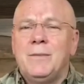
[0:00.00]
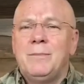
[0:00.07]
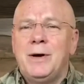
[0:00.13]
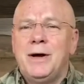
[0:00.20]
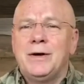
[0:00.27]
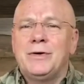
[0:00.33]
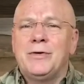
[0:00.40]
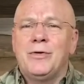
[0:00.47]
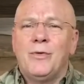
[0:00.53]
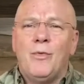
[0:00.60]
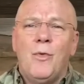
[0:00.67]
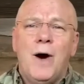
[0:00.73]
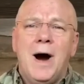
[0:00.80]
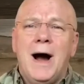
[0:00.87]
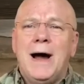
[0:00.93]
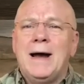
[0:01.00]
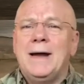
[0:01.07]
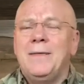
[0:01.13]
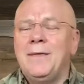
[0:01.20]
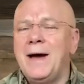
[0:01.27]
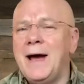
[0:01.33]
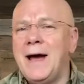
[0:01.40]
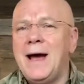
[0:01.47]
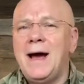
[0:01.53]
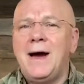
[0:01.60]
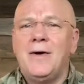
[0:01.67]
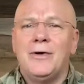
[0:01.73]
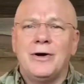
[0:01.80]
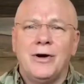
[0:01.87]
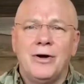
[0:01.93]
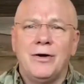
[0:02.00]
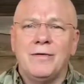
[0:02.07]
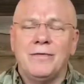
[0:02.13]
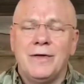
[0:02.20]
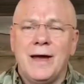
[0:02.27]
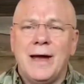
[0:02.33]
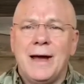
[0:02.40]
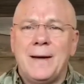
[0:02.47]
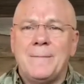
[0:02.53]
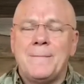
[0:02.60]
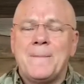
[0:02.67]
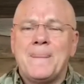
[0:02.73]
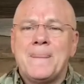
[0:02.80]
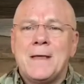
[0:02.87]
ponder the why and the how and all of that.